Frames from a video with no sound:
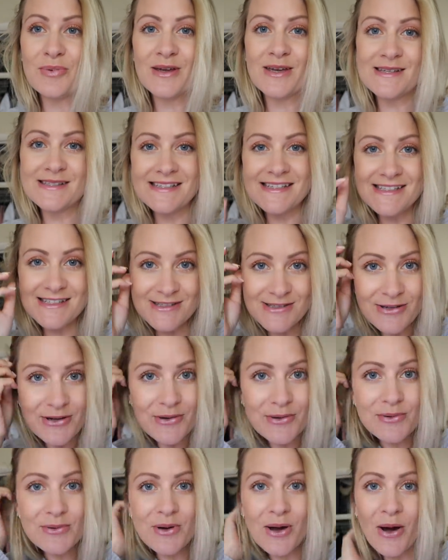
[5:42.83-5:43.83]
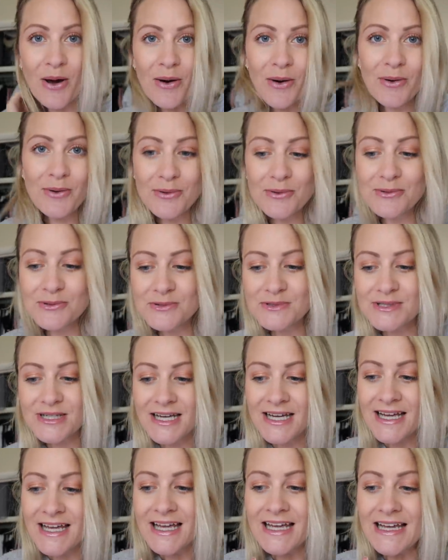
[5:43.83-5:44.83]
because it's so cold
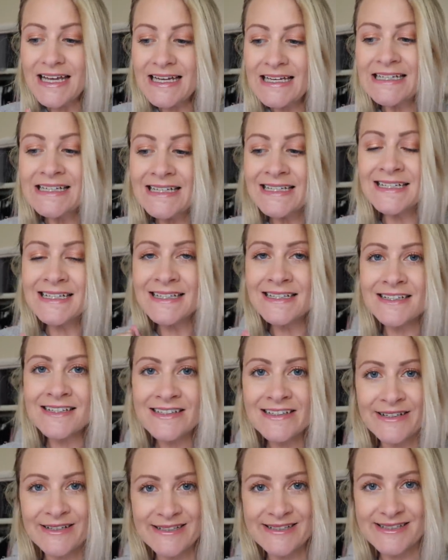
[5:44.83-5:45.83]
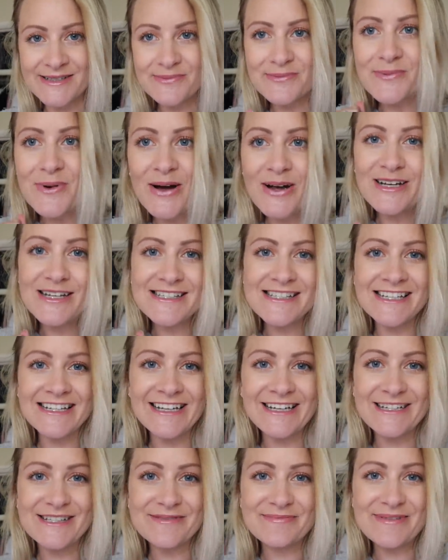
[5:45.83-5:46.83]
in England. Why does
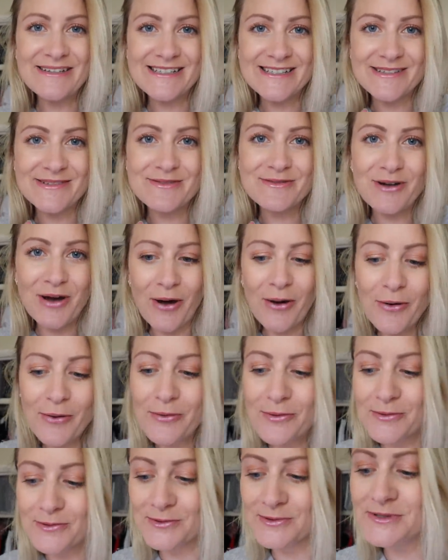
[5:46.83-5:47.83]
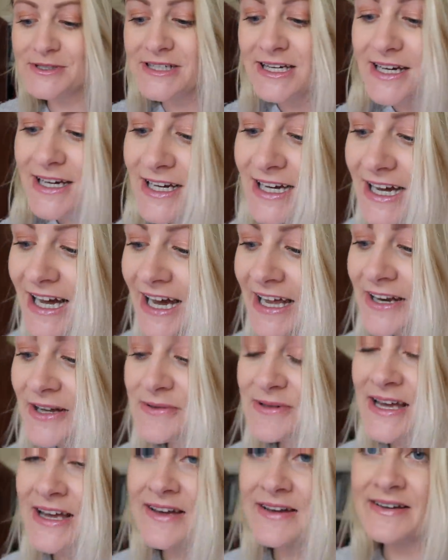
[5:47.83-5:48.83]
it need to be so cold? And
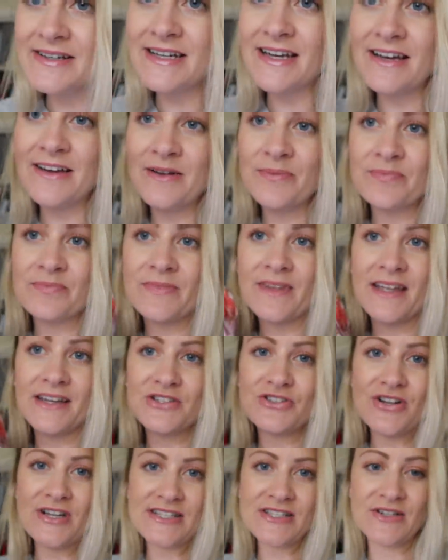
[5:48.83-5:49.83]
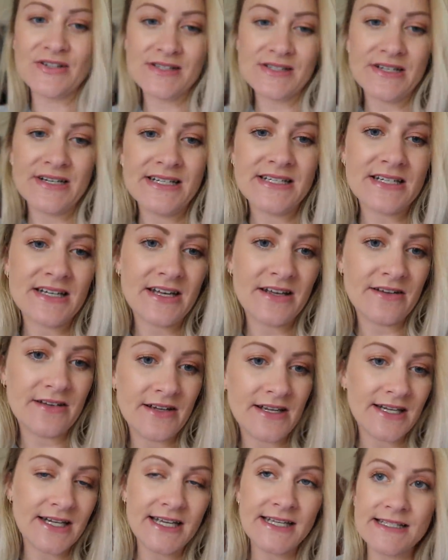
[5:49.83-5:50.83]
I had a dress on, so I need to go
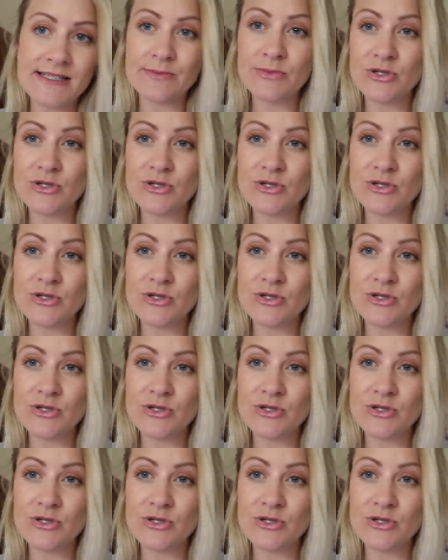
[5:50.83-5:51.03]
and get